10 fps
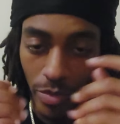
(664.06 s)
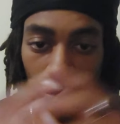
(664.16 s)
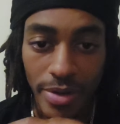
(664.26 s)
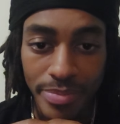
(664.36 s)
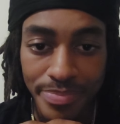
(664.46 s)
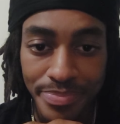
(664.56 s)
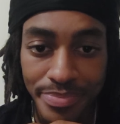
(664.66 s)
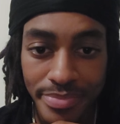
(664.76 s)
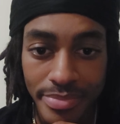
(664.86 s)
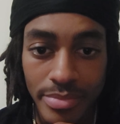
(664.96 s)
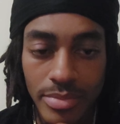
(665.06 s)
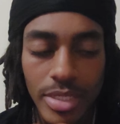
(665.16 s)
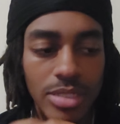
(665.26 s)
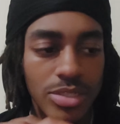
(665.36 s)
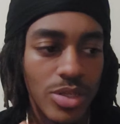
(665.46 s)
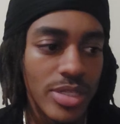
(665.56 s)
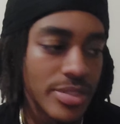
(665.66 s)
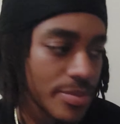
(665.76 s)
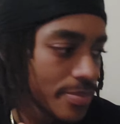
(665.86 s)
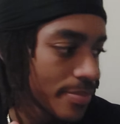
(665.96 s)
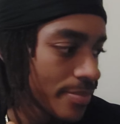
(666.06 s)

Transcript: All right? So listen,